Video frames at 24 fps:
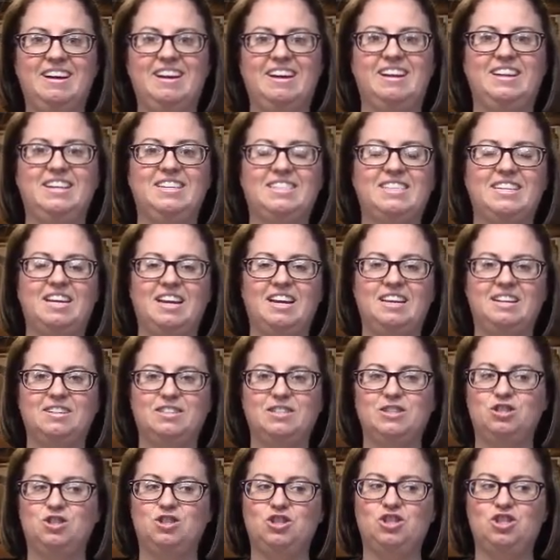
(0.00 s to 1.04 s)
And he's like,
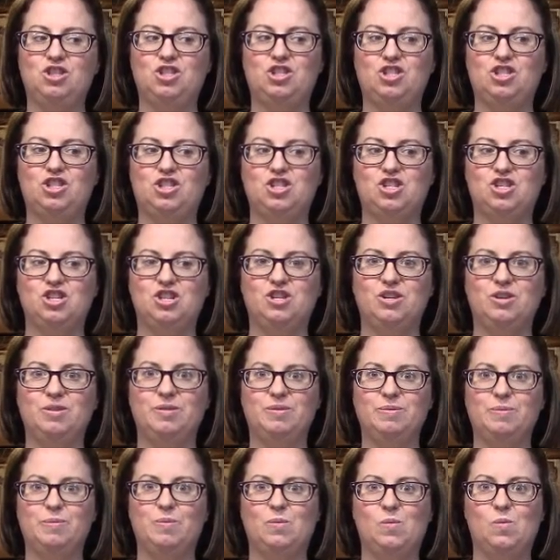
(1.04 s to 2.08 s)
sure.
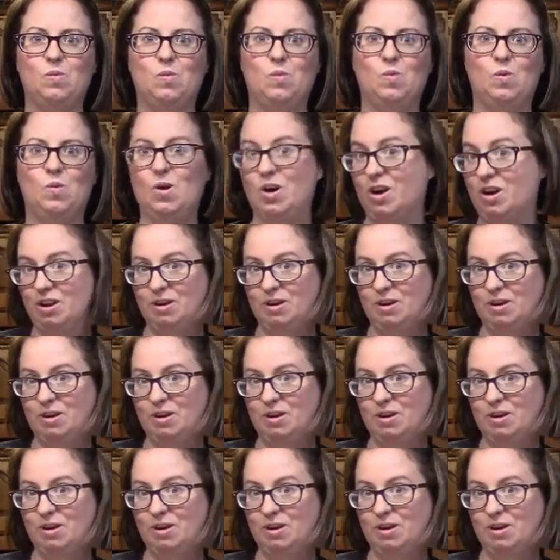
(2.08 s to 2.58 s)
What